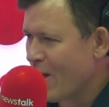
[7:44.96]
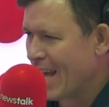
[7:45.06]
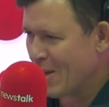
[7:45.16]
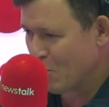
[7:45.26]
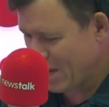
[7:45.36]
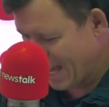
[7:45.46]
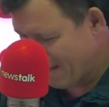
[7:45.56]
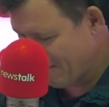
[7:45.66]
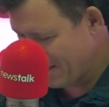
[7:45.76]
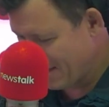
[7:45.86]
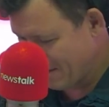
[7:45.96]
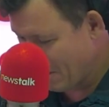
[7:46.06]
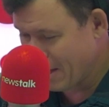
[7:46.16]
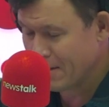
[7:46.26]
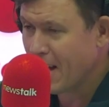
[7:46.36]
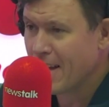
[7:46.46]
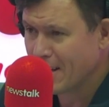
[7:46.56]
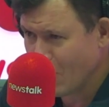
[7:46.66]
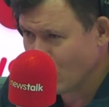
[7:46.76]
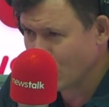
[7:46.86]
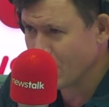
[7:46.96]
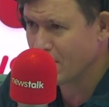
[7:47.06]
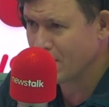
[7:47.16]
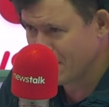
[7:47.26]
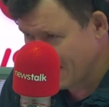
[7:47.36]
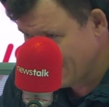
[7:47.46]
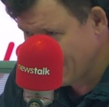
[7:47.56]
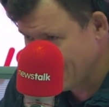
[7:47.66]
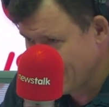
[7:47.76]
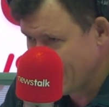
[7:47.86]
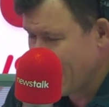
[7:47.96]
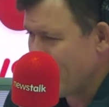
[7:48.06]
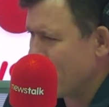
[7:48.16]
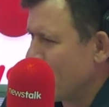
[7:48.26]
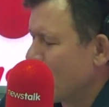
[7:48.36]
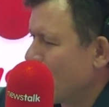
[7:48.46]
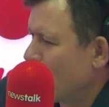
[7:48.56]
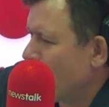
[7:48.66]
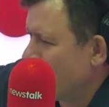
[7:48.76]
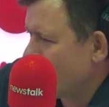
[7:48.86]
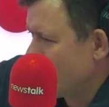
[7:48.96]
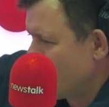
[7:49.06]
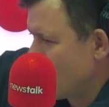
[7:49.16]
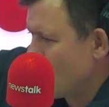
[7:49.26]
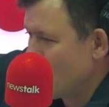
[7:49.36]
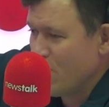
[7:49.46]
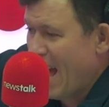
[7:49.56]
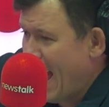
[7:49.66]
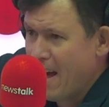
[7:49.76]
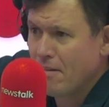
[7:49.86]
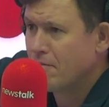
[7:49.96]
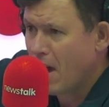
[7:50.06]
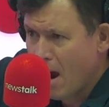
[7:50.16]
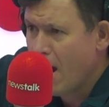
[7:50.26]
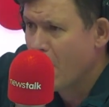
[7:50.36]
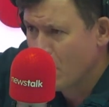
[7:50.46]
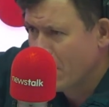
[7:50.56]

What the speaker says: OK, we have a diagnosis. This is what you have are